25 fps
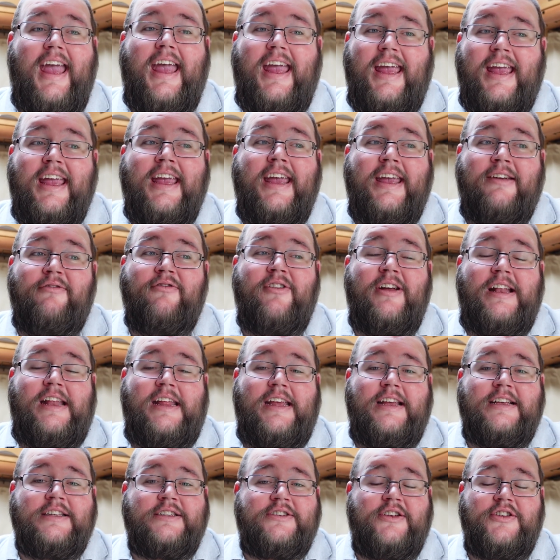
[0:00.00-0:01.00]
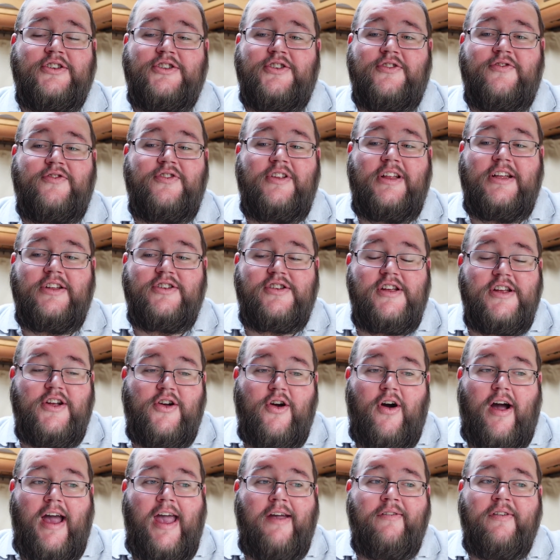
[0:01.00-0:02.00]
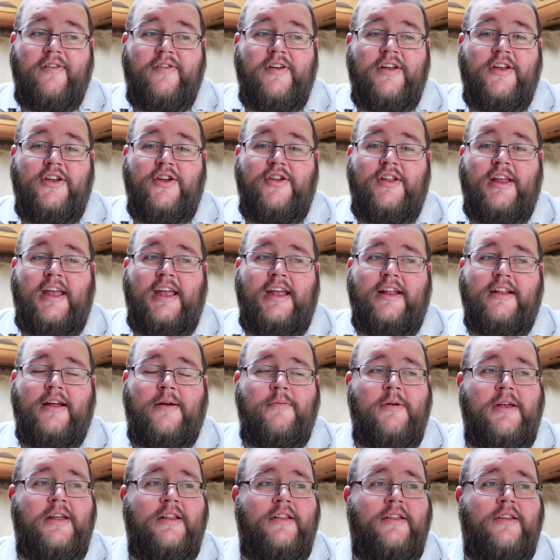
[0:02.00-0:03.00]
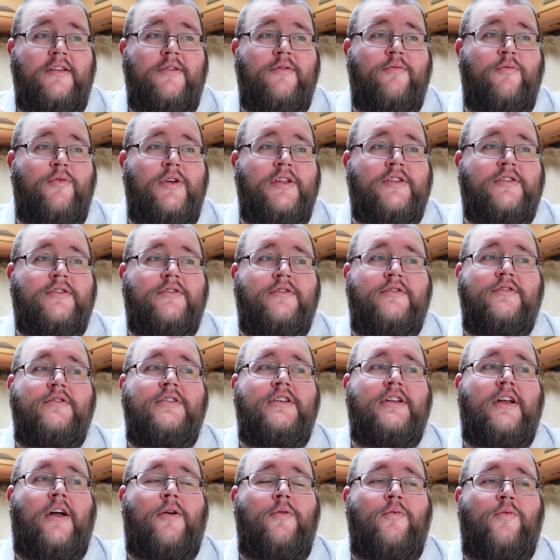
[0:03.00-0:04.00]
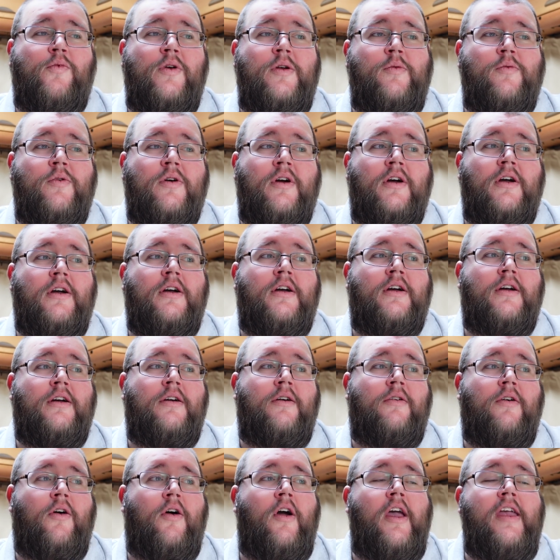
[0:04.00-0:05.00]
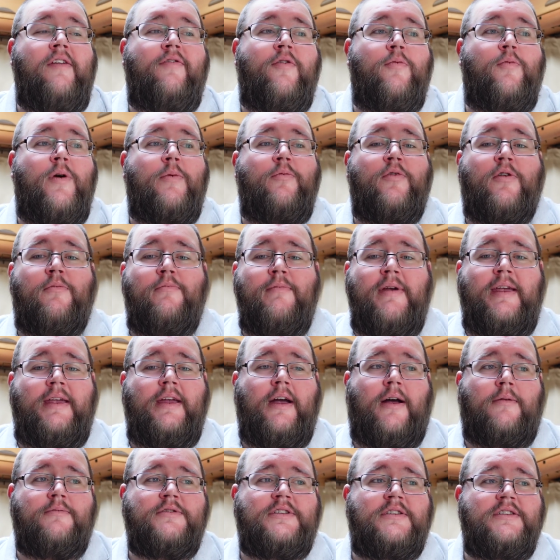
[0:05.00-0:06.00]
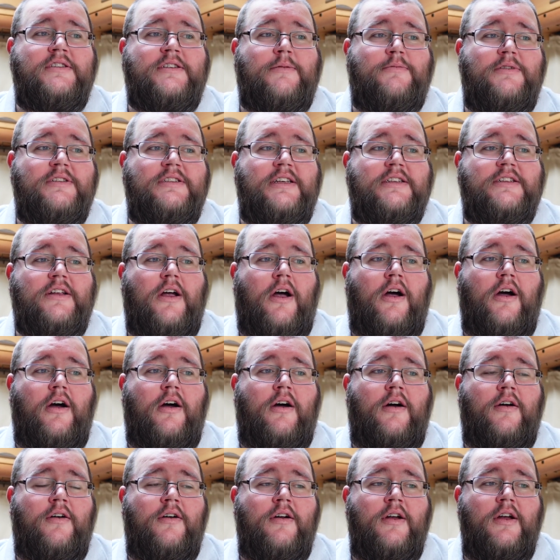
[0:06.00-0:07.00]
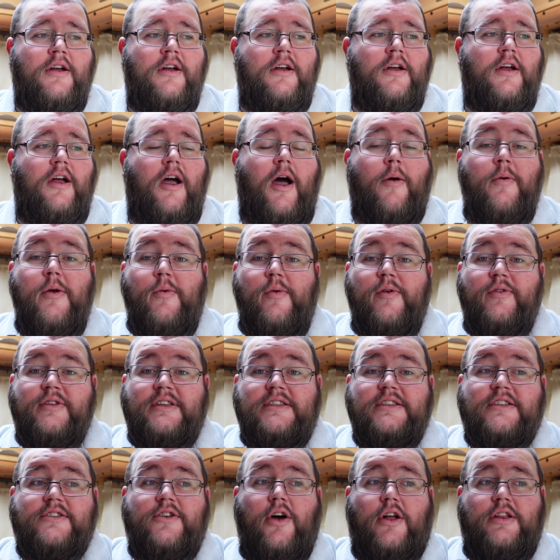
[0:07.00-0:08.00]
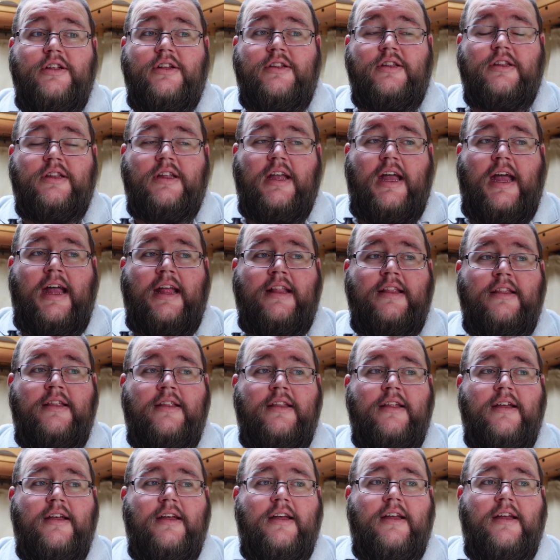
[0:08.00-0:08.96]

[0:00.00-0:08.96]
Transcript: it really is, because you've literally got everything you need. I mean, we were, even when we're on meetups and someone says, we was in Scotland and